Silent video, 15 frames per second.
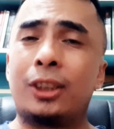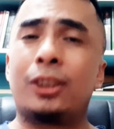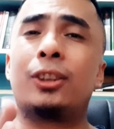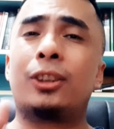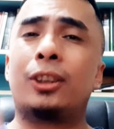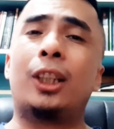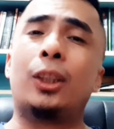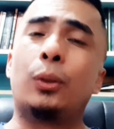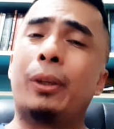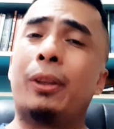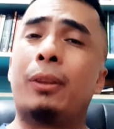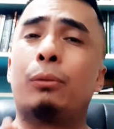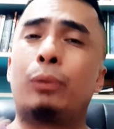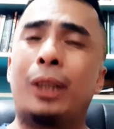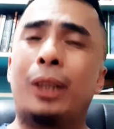start
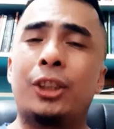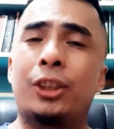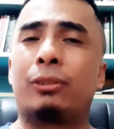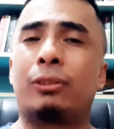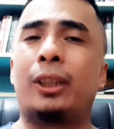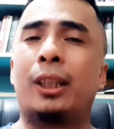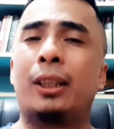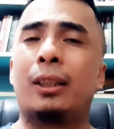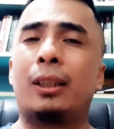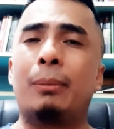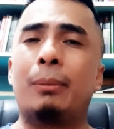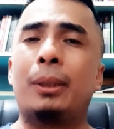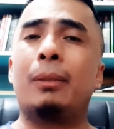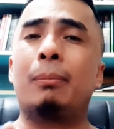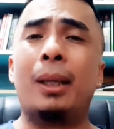with registering. I
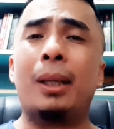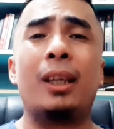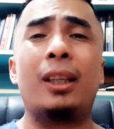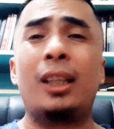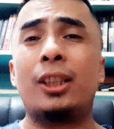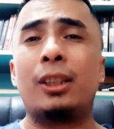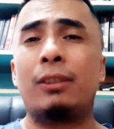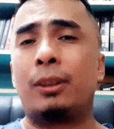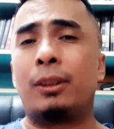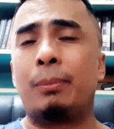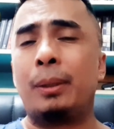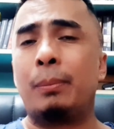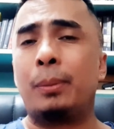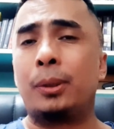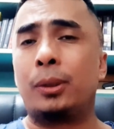mean, make it easy for
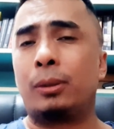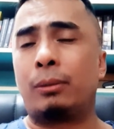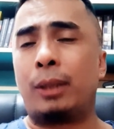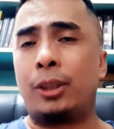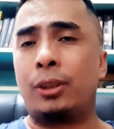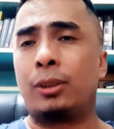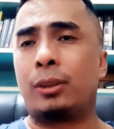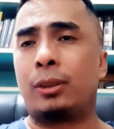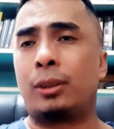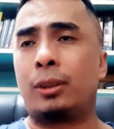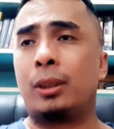people to register.